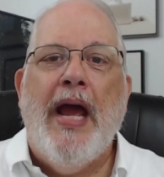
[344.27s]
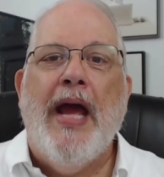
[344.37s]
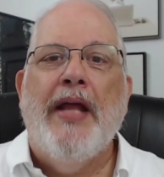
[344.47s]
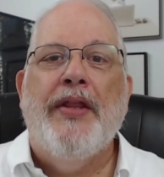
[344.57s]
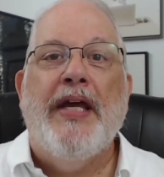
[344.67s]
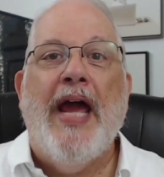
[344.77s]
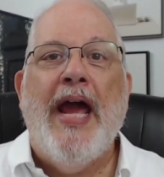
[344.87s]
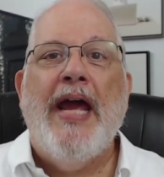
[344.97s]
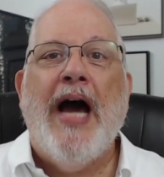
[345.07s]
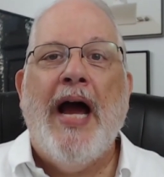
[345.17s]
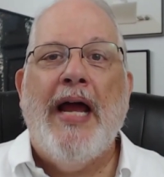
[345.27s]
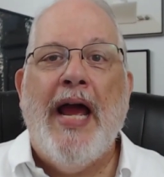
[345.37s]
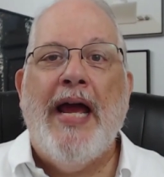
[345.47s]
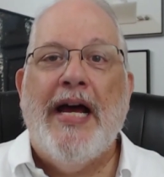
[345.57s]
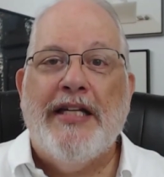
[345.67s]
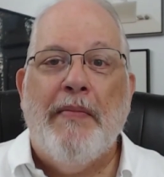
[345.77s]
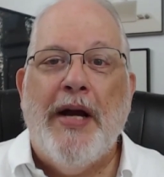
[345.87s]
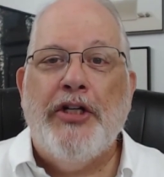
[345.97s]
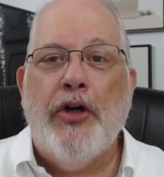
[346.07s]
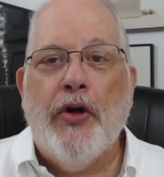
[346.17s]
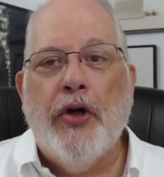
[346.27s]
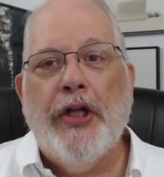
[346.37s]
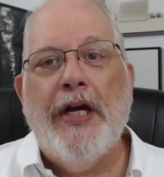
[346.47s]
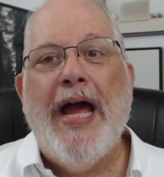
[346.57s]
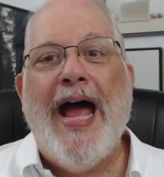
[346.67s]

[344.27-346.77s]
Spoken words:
And the AIA, as I mentioned earlier,